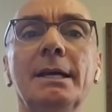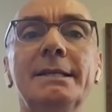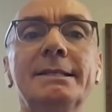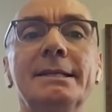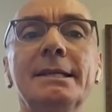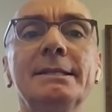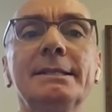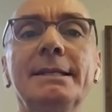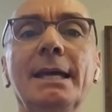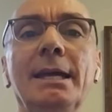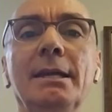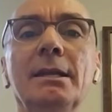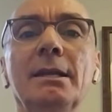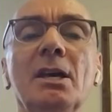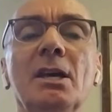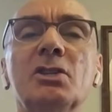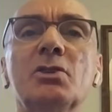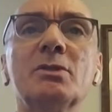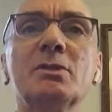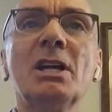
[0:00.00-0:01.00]
It's
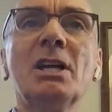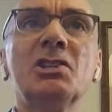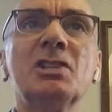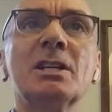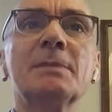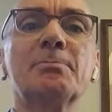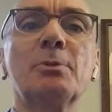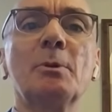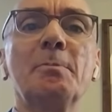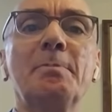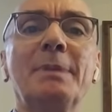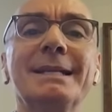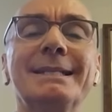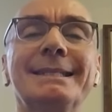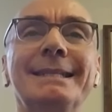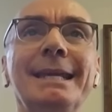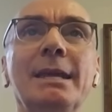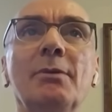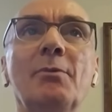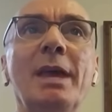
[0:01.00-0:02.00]
insane. So it's not just
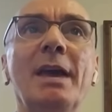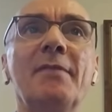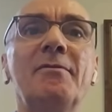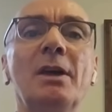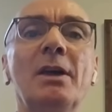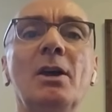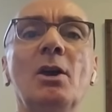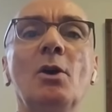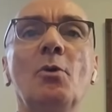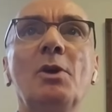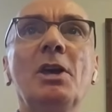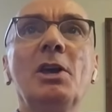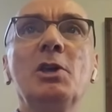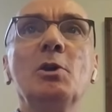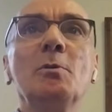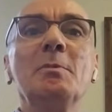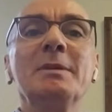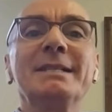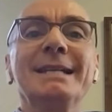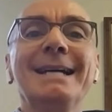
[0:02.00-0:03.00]
pro-Palestinian. We're
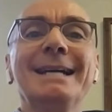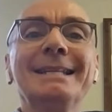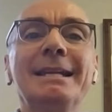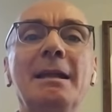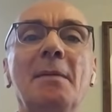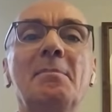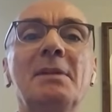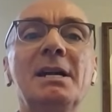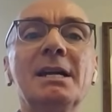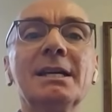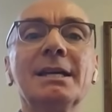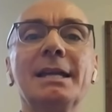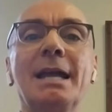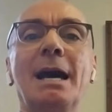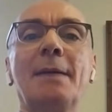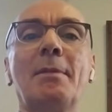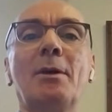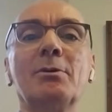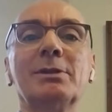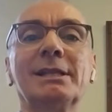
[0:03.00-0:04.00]
humans. As an
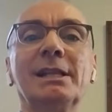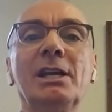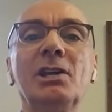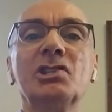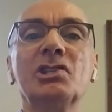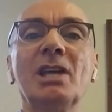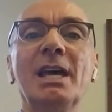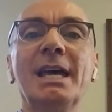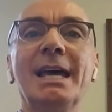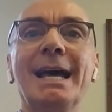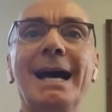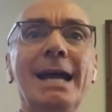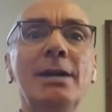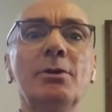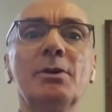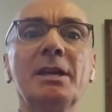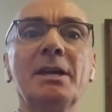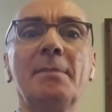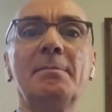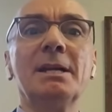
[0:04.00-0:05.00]
American, I'm outraged.
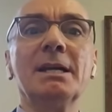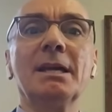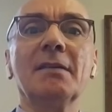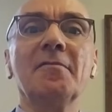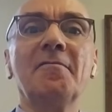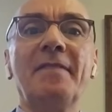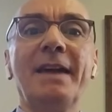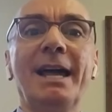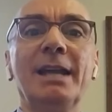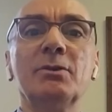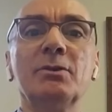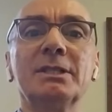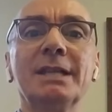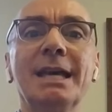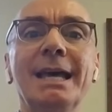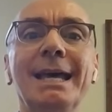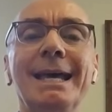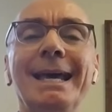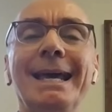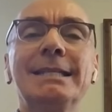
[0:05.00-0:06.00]
I know the American values.